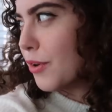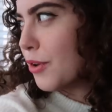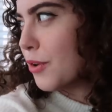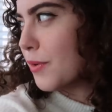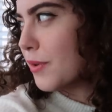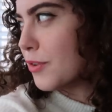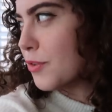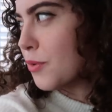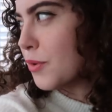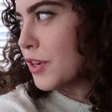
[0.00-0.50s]
Weren't you
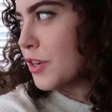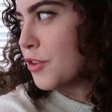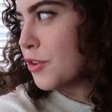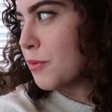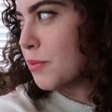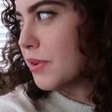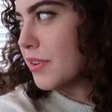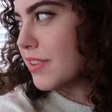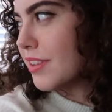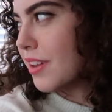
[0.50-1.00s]
on
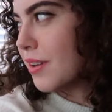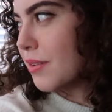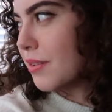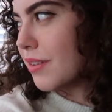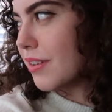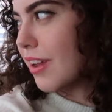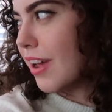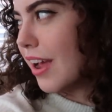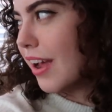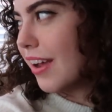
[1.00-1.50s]
22%?
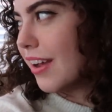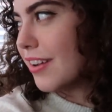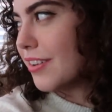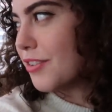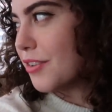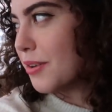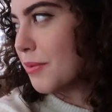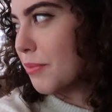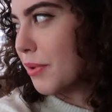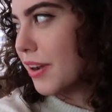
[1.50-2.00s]

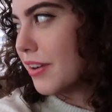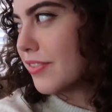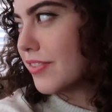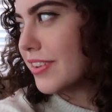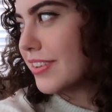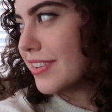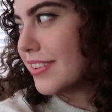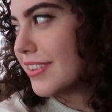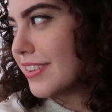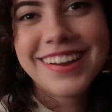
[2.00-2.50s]
during
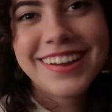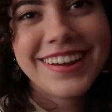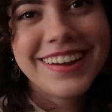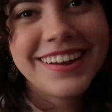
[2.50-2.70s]
breakfast? I